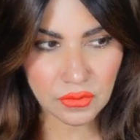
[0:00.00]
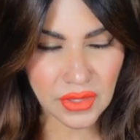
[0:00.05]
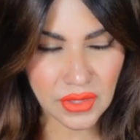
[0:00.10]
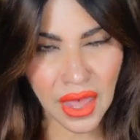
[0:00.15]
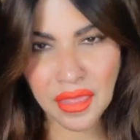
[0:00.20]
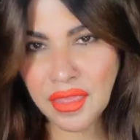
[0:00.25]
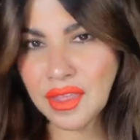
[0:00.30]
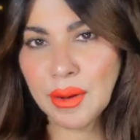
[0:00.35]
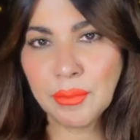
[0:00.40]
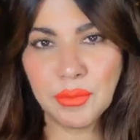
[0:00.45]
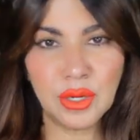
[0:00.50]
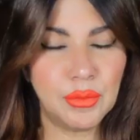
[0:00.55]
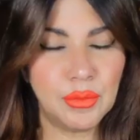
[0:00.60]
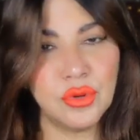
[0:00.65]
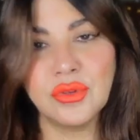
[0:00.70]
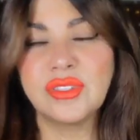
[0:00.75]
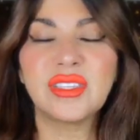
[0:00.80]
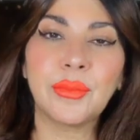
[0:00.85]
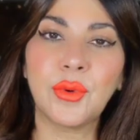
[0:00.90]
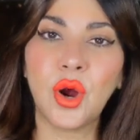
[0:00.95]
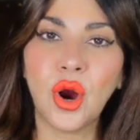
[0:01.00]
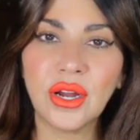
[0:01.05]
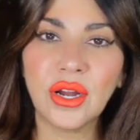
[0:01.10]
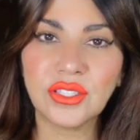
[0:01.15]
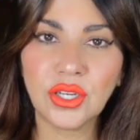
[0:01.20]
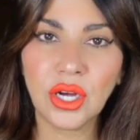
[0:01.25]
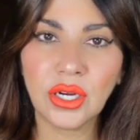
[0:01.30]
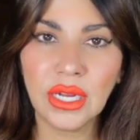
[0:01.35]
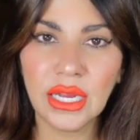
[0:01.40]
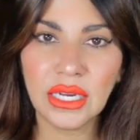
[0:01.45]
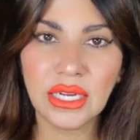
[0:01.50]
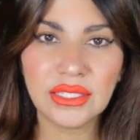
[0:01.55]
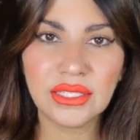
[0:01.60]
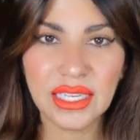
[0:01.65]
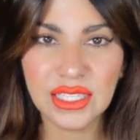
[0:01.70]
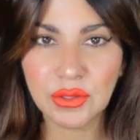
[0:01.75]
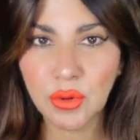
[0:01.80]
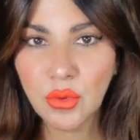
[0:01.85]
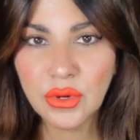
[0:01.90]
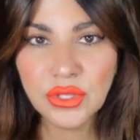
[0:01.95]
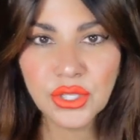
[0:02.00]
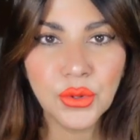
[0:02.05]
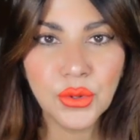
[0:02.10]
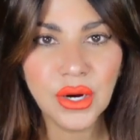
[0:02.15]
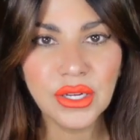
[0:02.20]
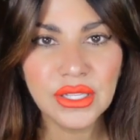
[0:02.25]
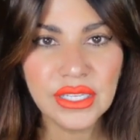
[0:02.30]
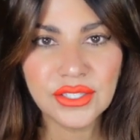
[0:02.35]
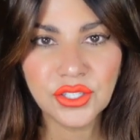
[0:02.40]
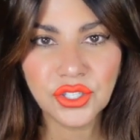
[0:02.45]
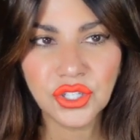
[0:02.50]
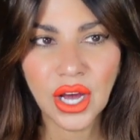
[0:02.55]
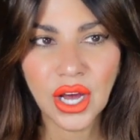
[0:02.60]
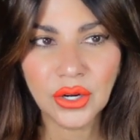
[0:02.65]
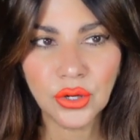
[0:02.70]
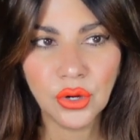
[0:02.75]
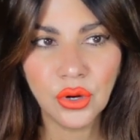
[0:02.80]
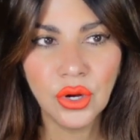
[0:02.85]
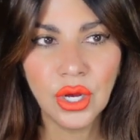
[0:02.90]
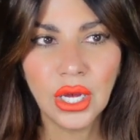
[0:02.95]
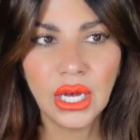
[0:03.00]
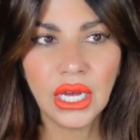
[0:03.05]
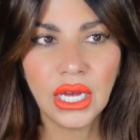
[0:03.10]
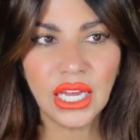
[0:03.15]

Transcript: And then I'm gonna put some cards on it because that's what we do on this channel.